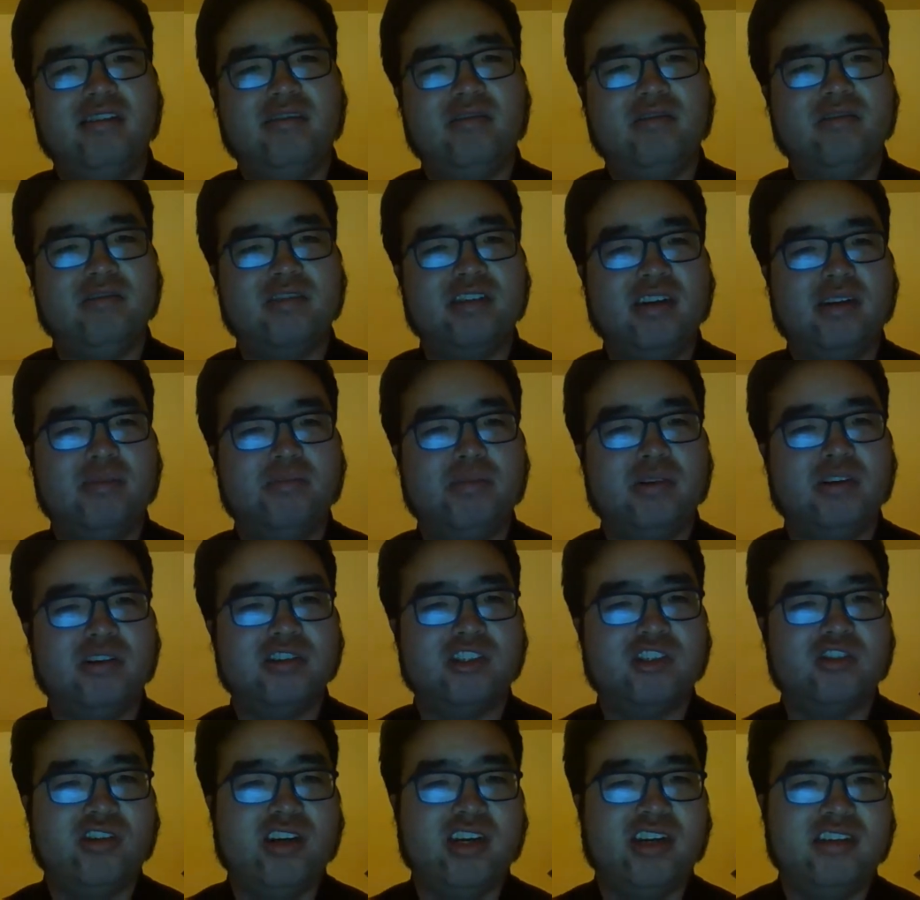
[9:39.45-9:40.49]

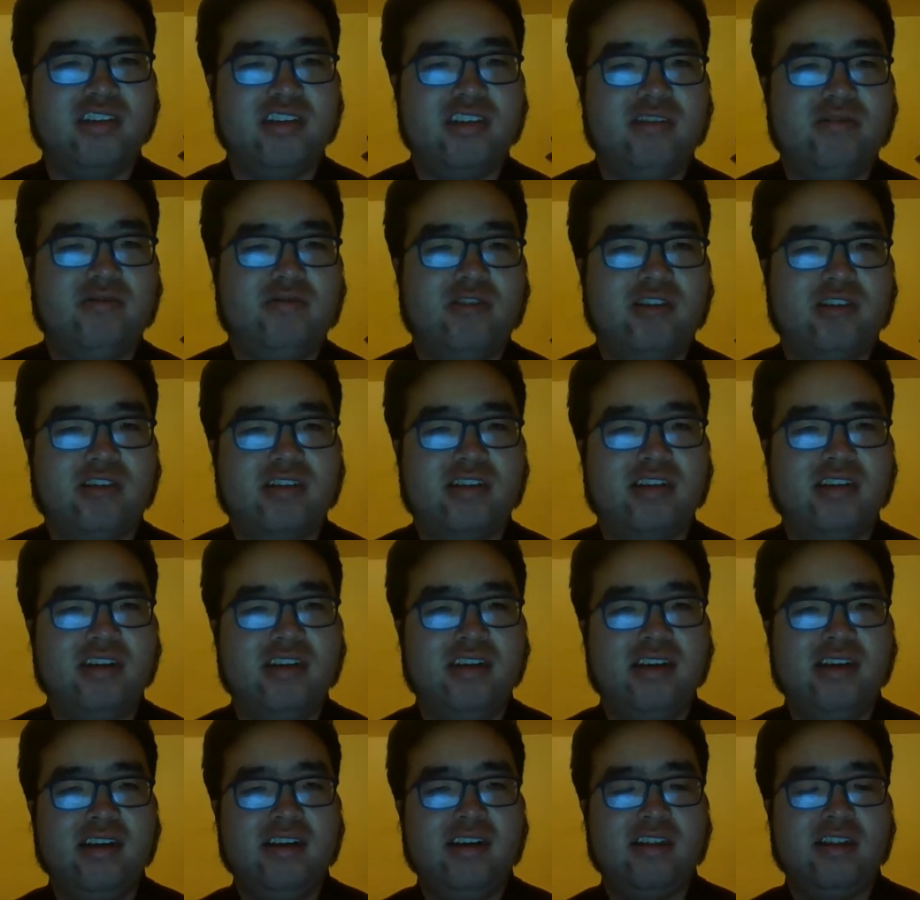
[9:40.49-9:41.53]
Rochambeau's strategy worked.
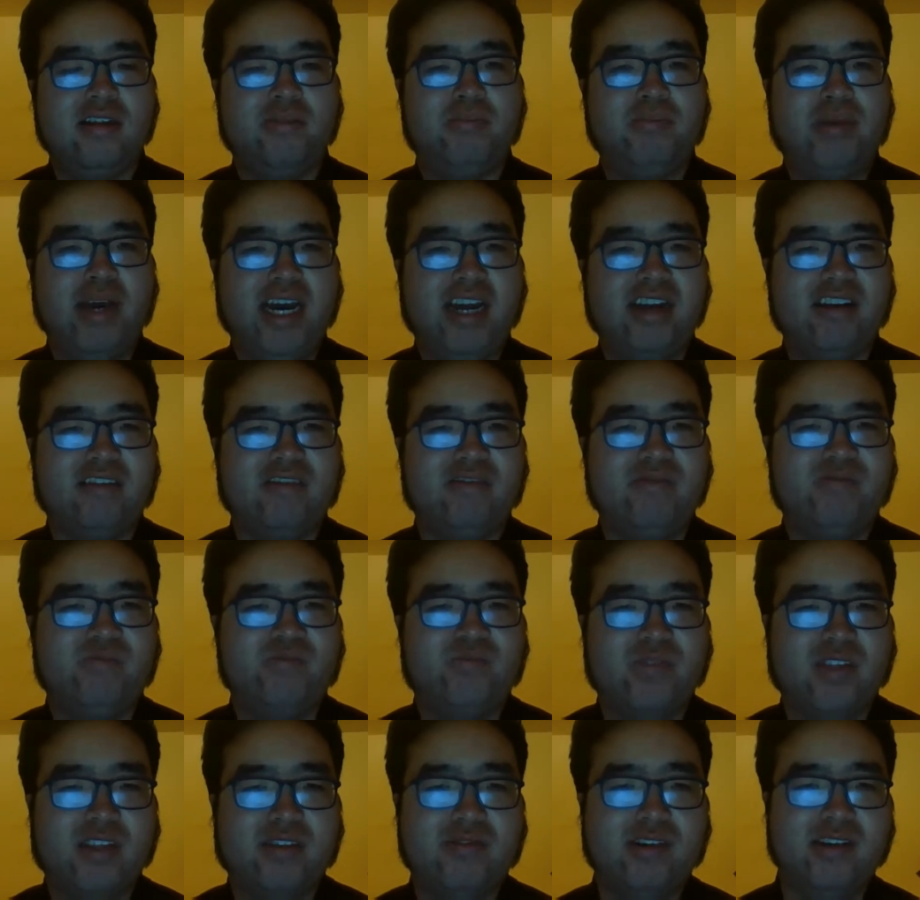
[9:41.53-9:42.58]
The battle
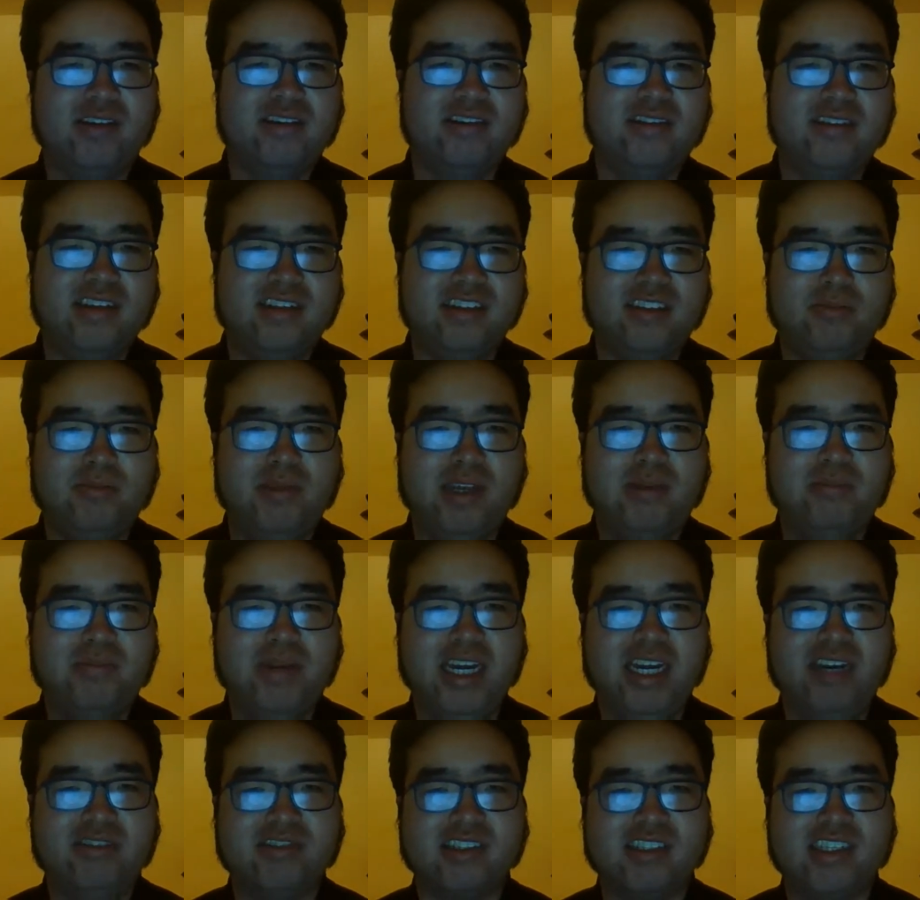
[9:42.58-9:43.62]
for the Chesapeake
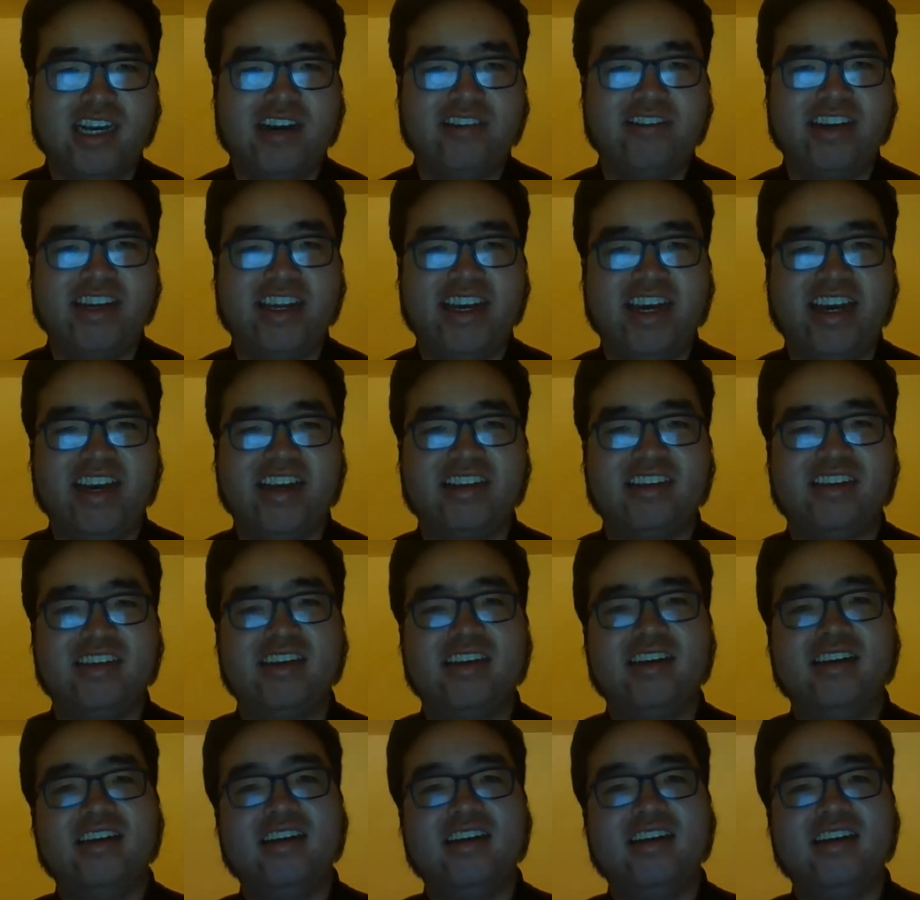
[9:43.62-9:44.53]
Bay was now at hand.